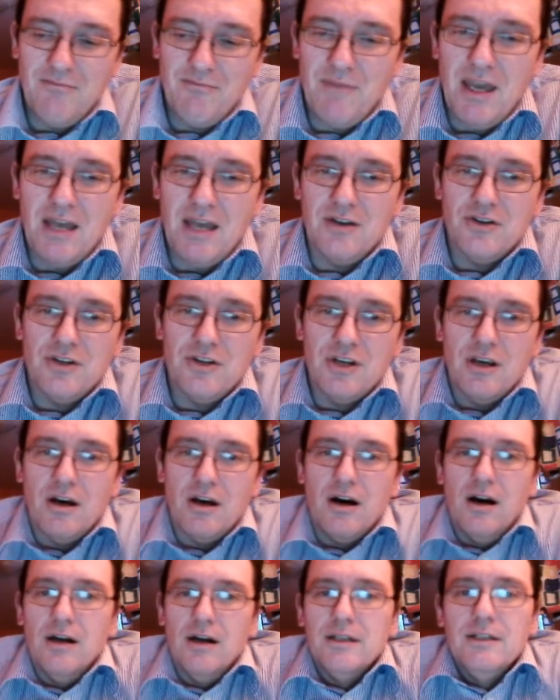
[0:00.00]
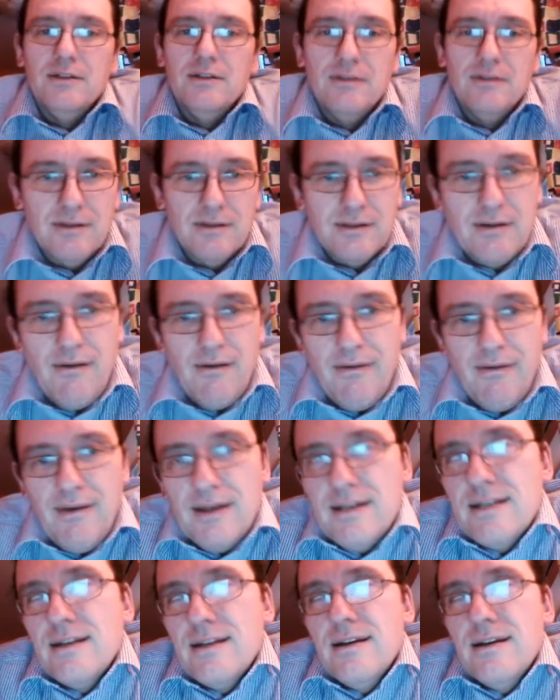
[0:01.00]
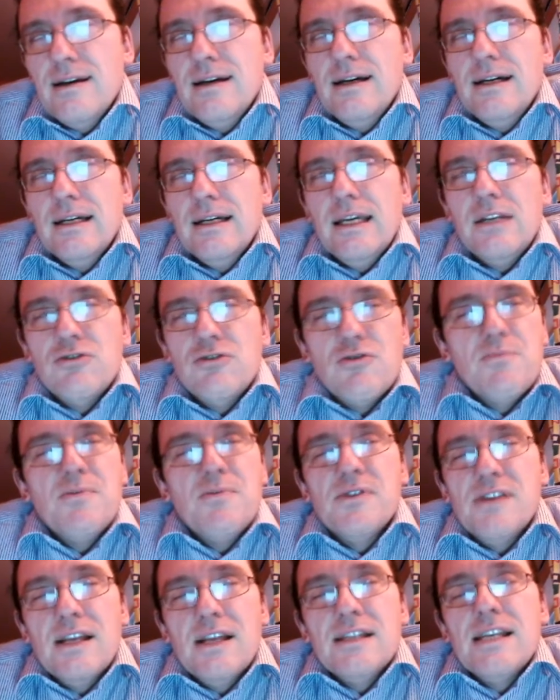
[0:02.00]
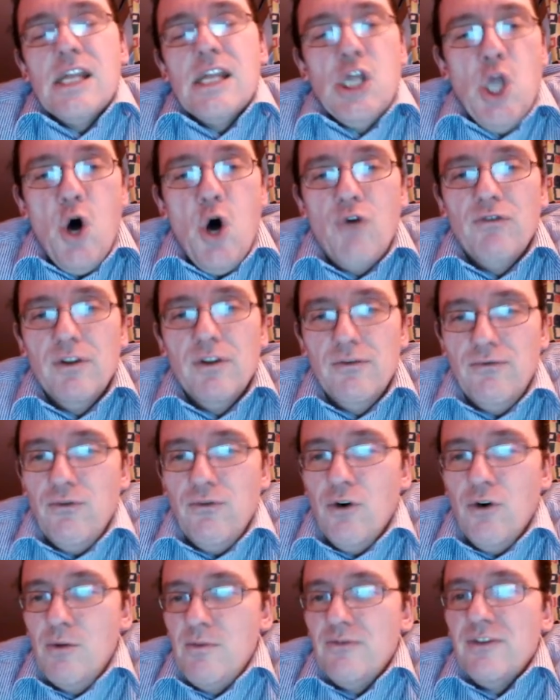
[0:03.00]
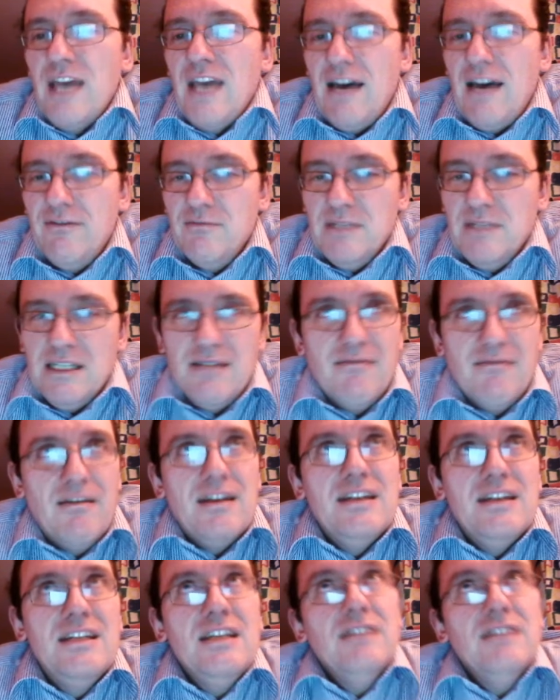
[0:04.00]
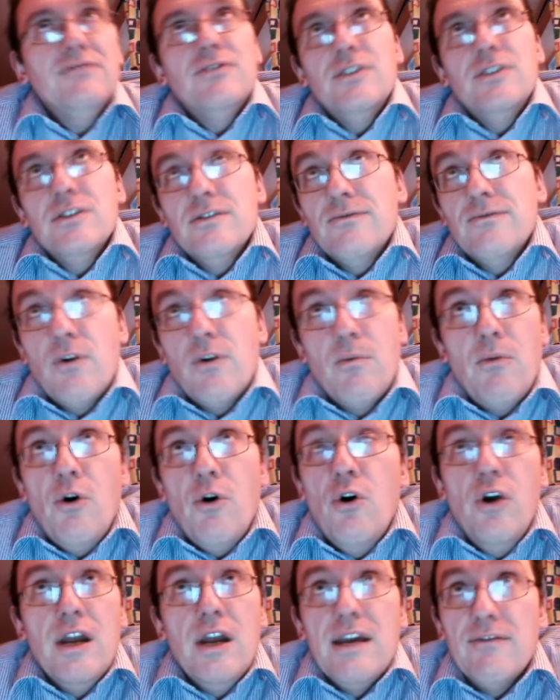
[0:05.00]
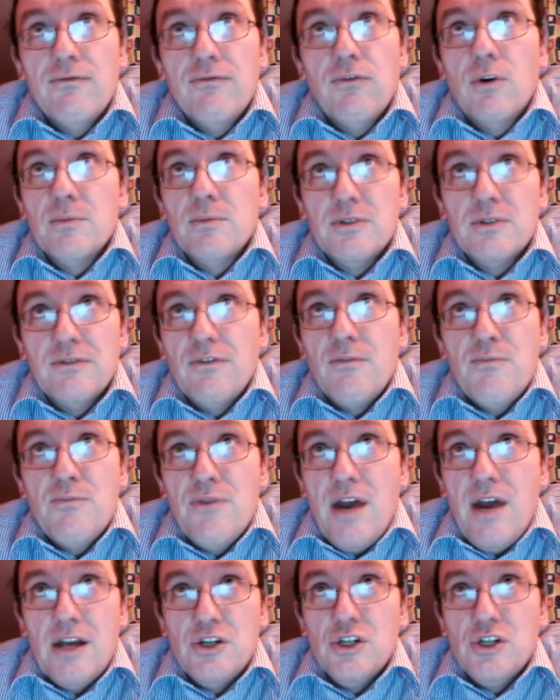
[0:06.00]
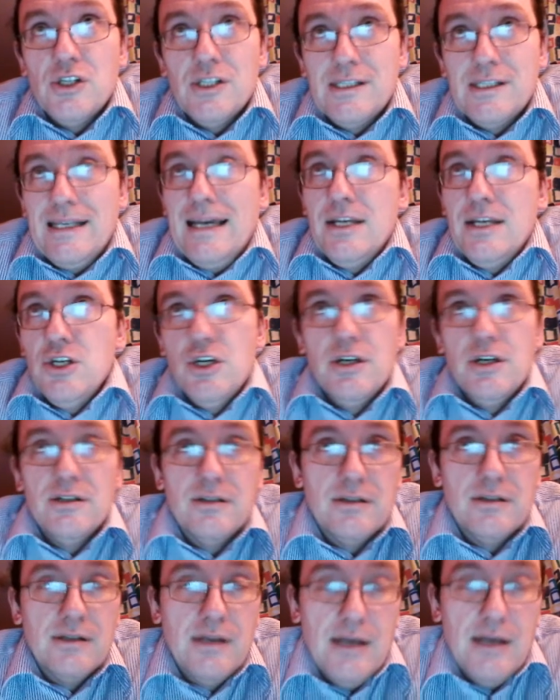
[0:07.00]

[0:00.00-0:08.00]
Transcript: and she argues that it represents a novel form of government that differs from earlier forms of oppression, such as